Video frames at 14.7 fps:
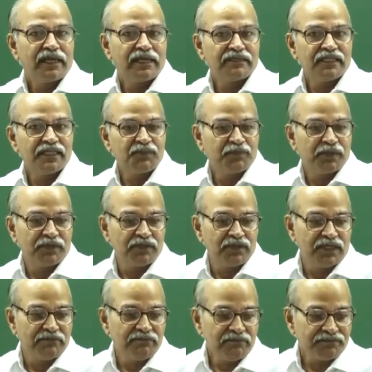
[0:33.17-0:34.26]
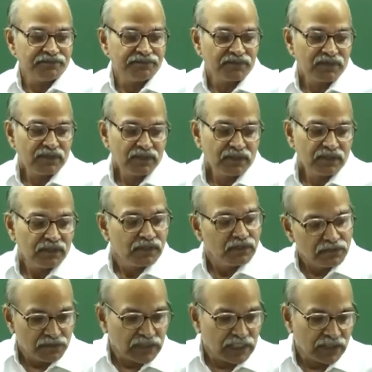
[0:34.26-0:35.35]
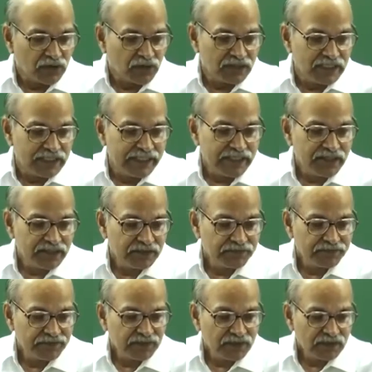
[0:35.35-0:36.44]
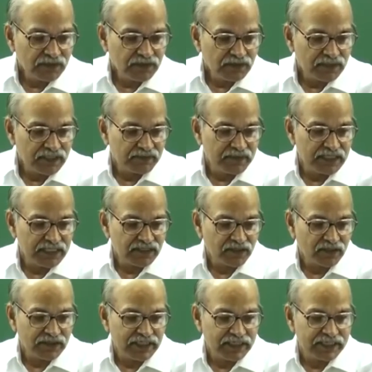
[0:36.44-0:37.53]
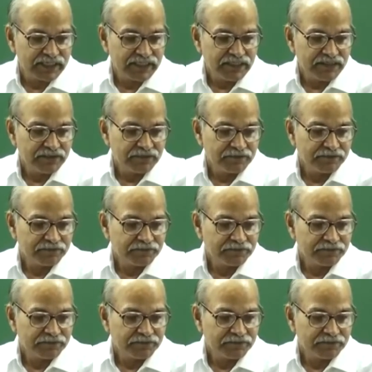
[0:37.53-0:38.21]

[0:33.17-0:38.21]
and this pendulum you can oscillate. So, let me just oscillate it.